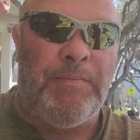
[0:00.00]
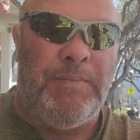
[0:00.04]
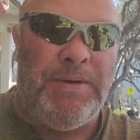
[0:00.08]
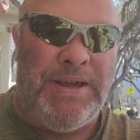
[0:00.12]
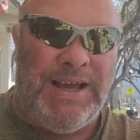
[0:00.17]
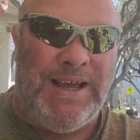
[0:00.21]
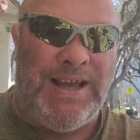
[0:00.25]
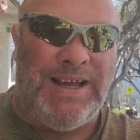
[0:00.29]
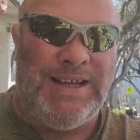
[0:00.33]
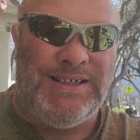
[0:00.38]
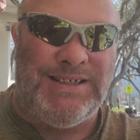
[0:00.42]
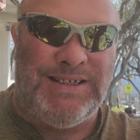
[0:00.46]

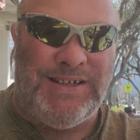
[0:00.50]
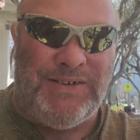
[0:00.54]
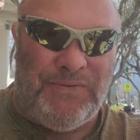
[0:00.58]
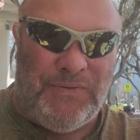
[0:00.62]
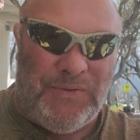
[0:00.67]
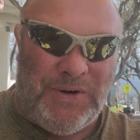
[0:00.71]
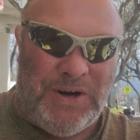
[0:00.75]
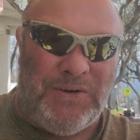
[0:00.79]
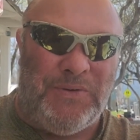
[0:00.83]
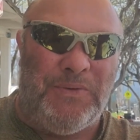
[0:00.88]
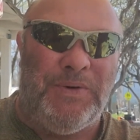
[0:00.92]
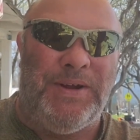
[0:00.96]
because
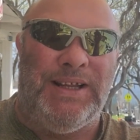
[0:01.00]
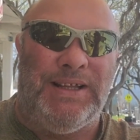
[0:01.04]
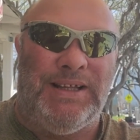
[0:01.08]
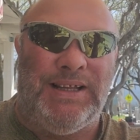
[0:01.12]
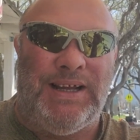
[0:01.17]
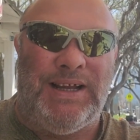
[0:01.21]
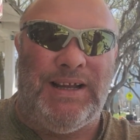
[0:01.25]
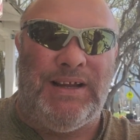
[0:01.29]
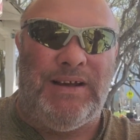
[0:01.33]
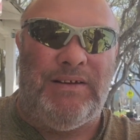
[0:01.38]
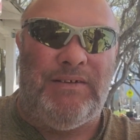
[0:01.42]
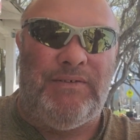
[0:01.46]
of where we
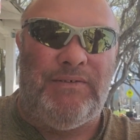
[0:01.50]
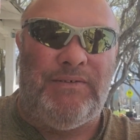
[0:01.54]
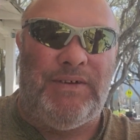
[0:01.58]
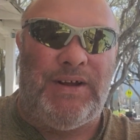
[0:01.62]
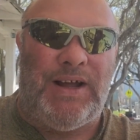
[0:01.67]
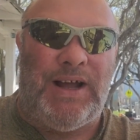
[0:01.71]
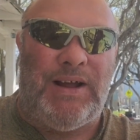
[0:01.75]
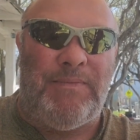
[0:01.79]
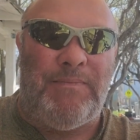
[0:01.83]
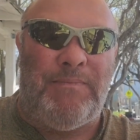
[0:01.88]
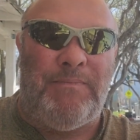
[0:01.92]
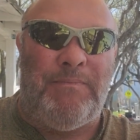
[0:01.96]
live,
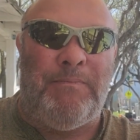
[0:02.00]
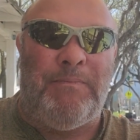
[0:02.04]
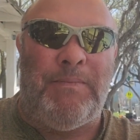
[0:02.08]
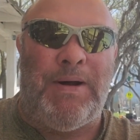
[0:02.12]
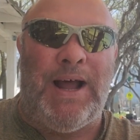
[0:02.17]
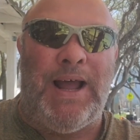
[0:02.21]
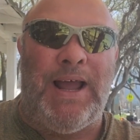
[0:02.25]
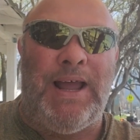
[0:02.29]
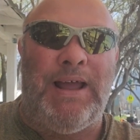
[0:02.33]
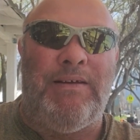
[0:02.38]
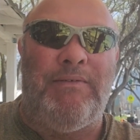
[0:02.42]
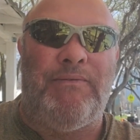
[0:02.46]

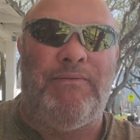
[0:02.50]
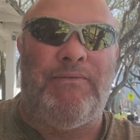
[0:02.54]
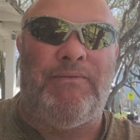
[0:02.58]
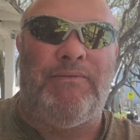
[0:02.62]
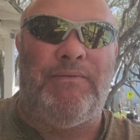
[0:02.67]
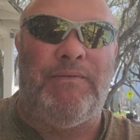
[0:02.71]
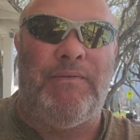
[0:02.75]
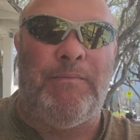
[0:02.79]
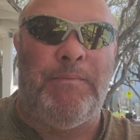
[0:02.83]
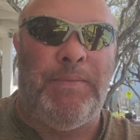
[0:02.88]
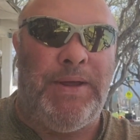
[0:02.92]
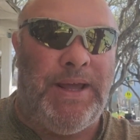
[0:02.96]

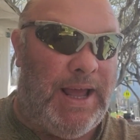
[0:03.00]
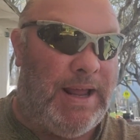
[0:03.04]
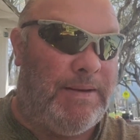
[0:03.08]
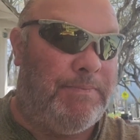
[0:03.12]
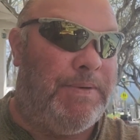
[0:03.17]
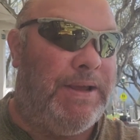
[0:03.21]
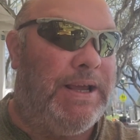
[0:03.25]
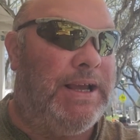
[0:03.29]
and